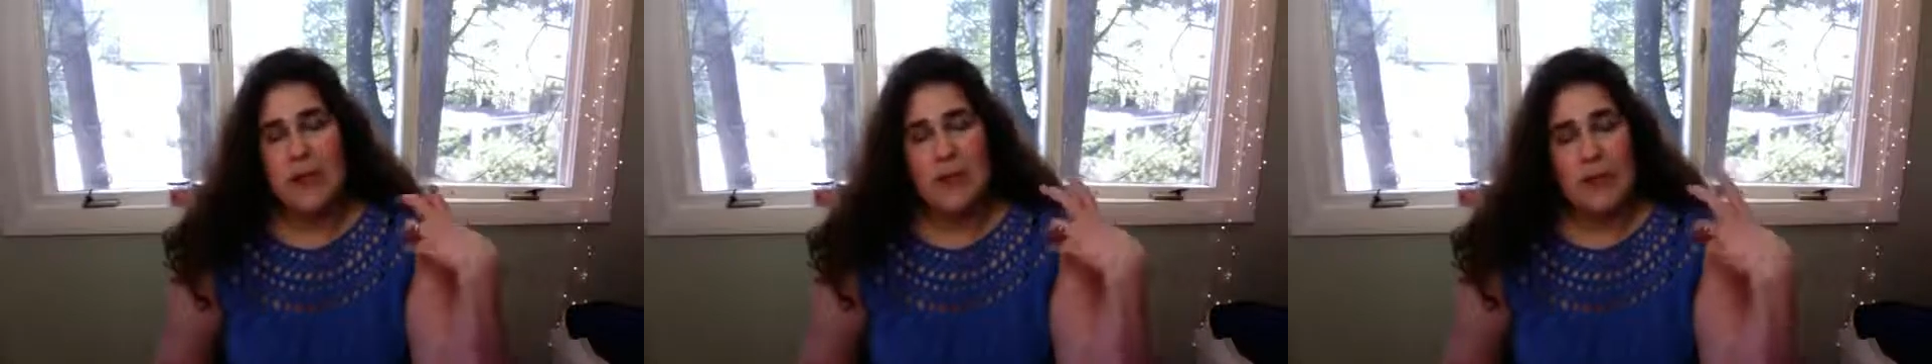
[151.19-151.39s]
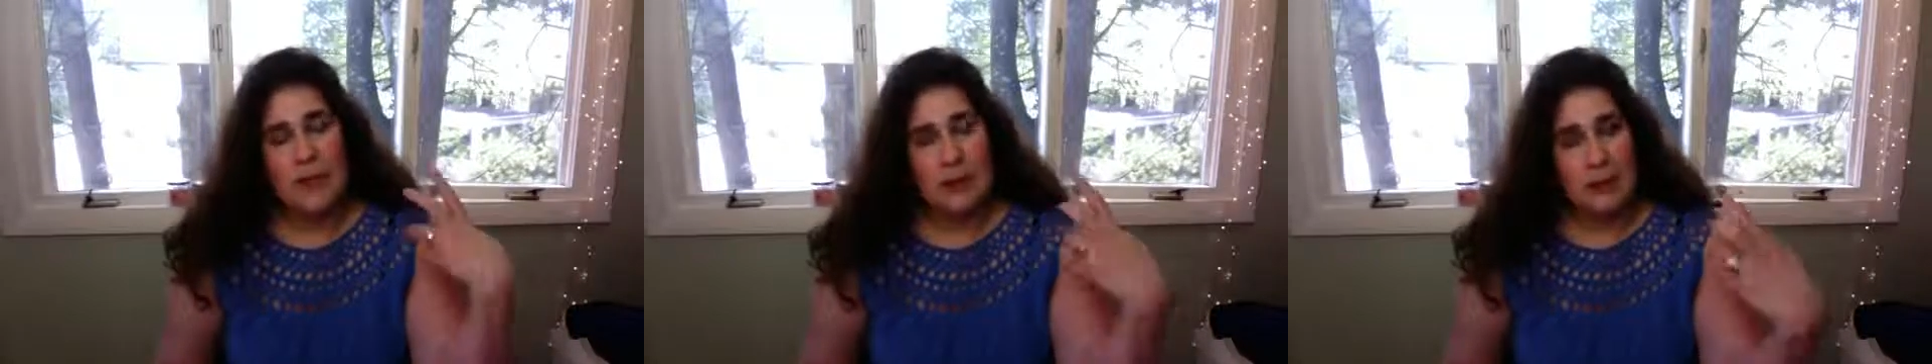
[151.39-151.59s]
to
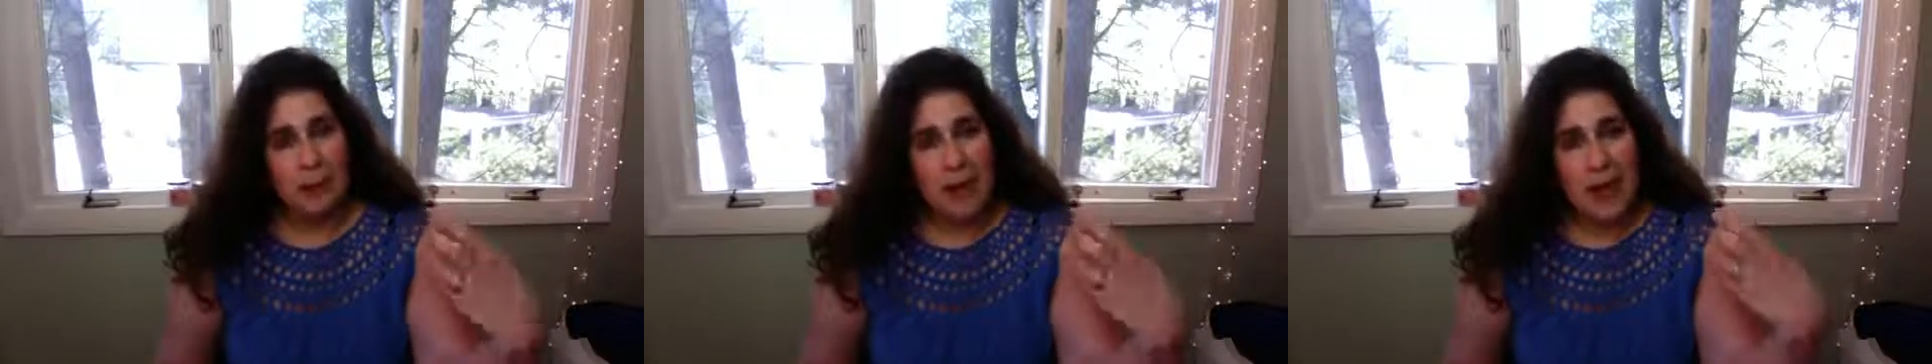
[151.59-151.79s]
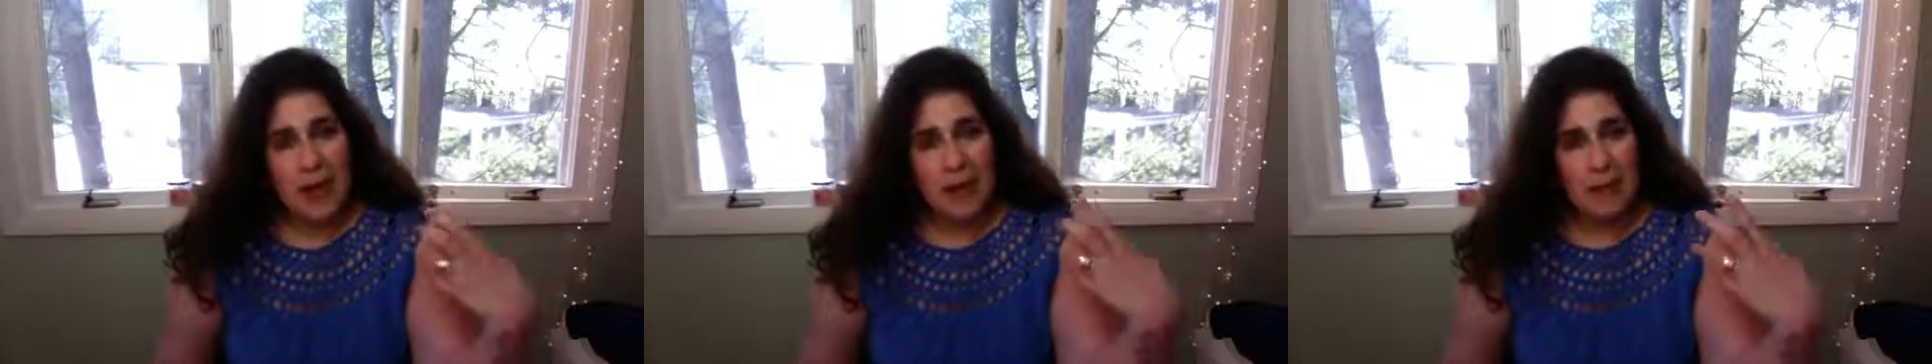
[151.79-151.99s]
keep your
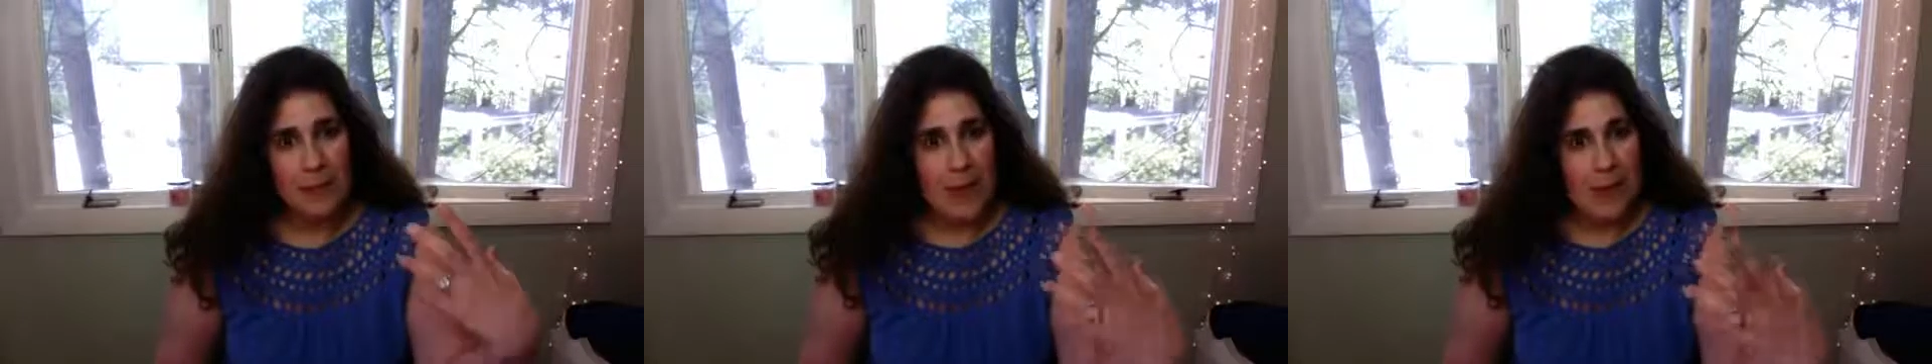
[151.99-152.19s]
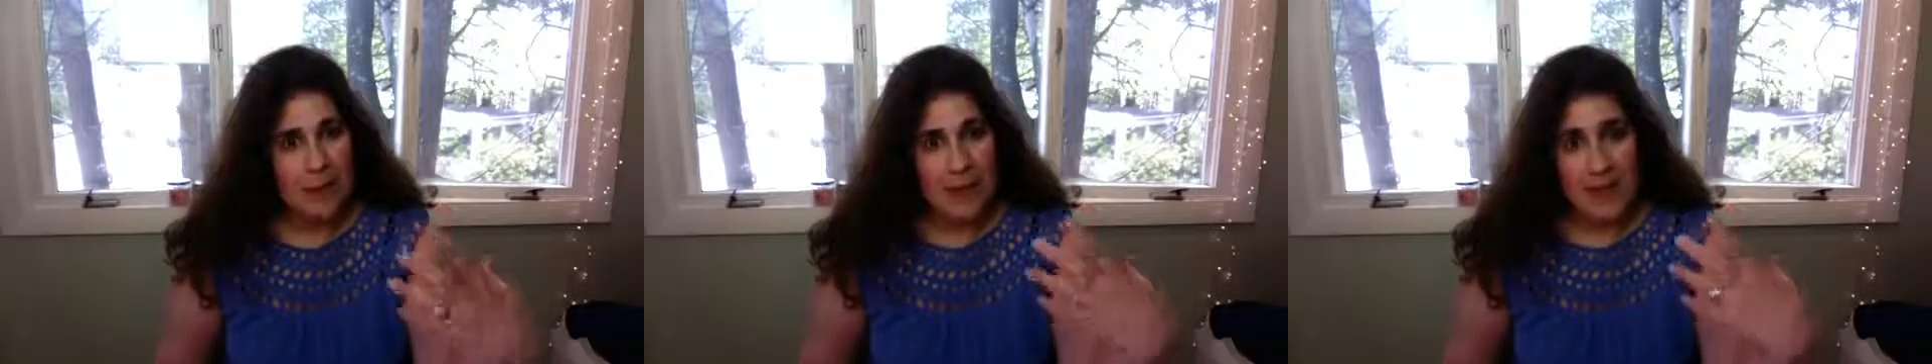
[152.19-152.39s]
brain and
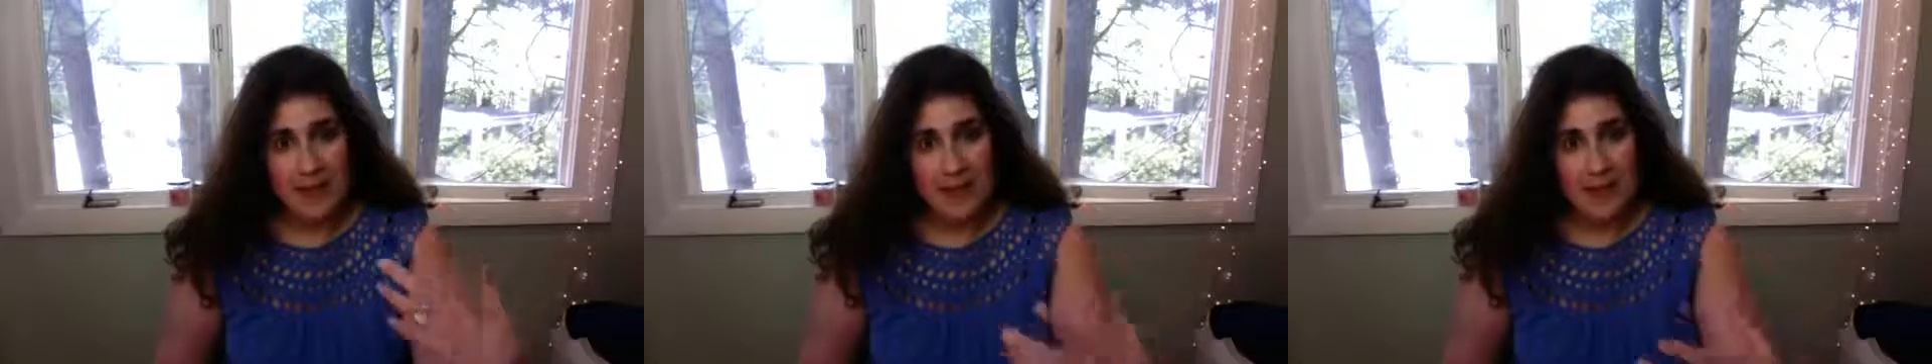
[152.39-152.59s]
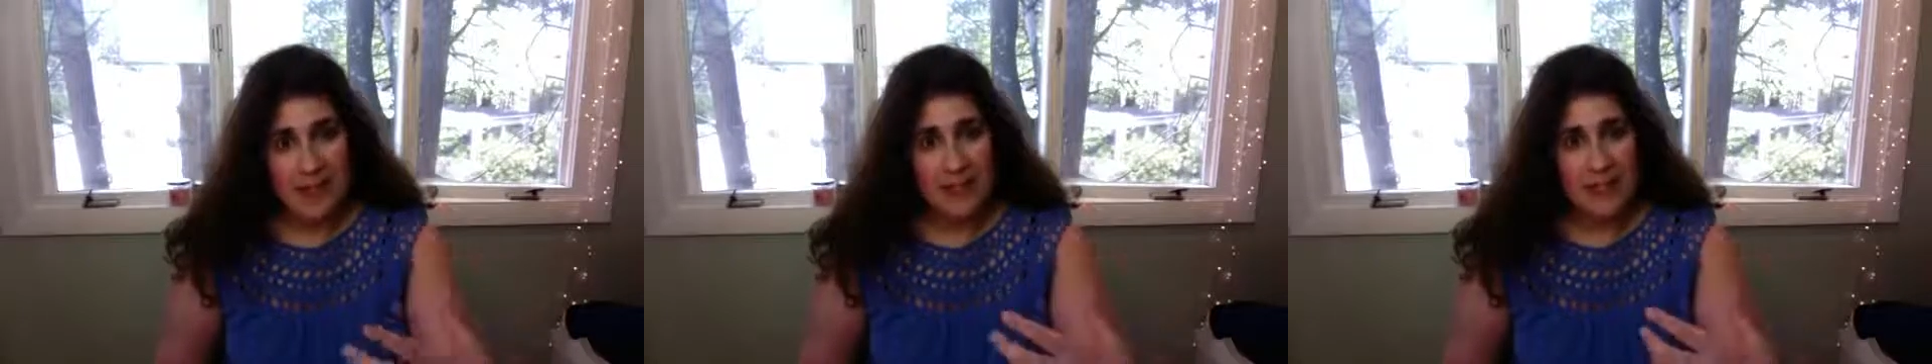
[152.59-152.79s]
body
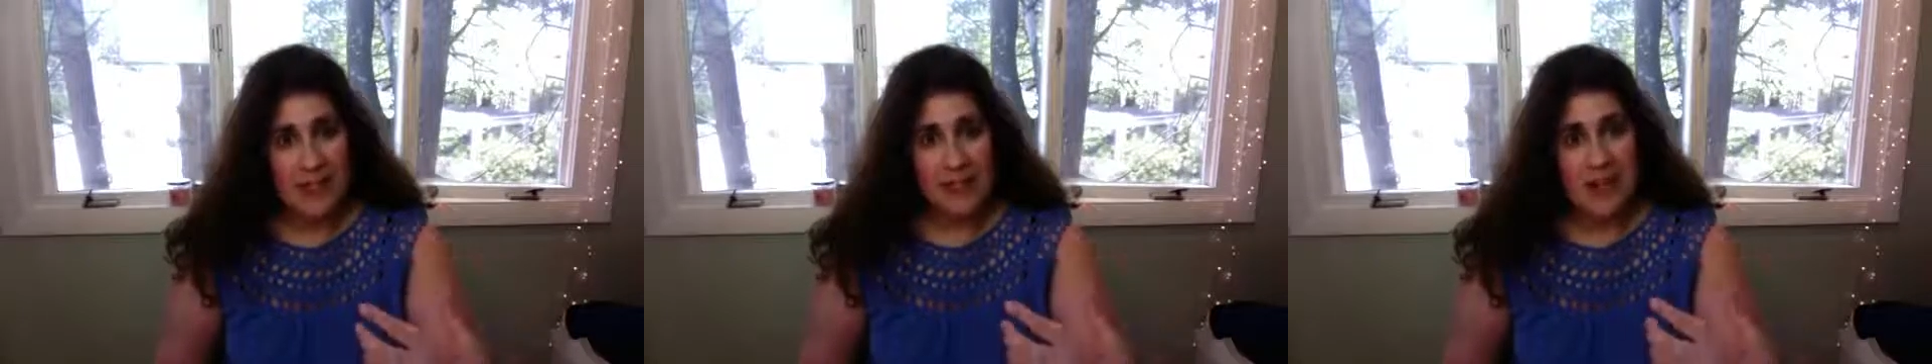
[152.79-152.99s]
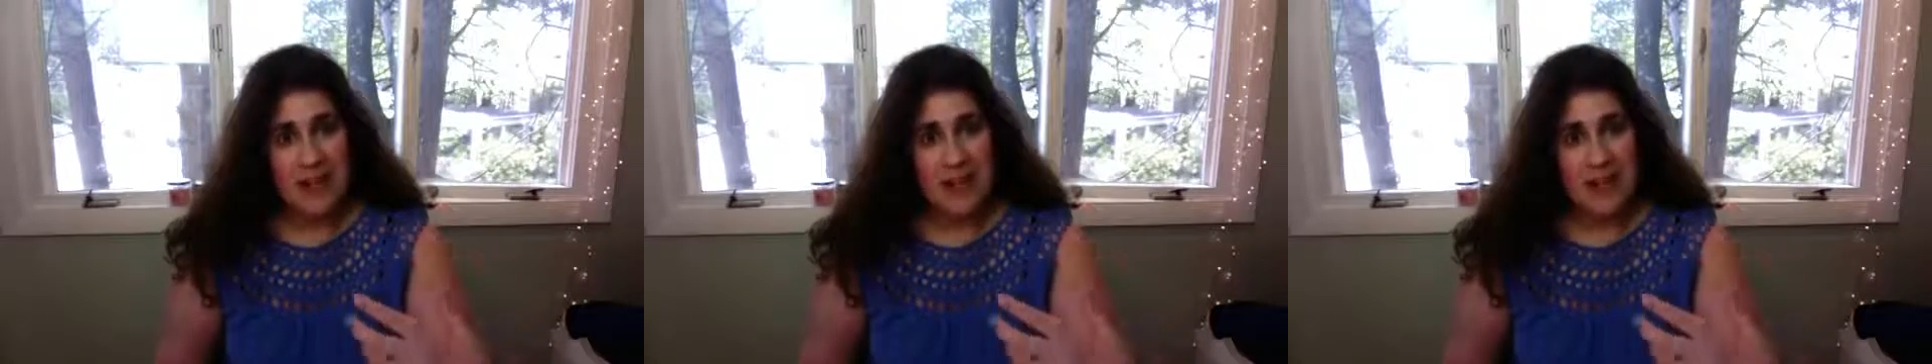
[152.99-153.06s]
engaged,